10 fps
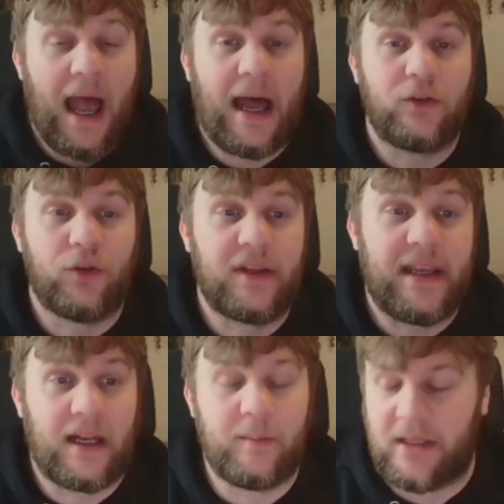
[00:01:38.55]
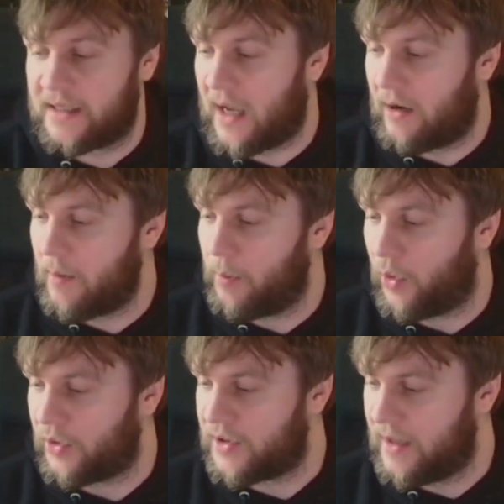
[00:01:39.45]
and on the elements that are
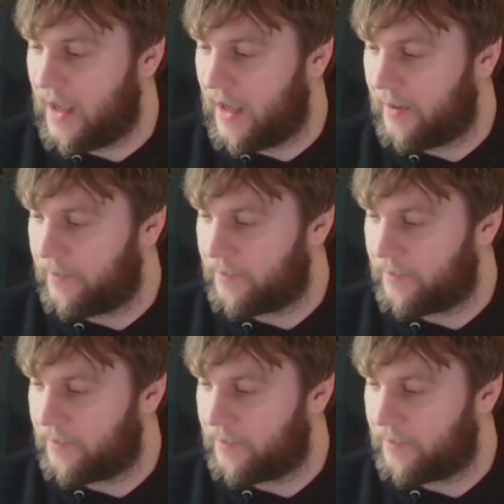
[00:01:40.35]
important there.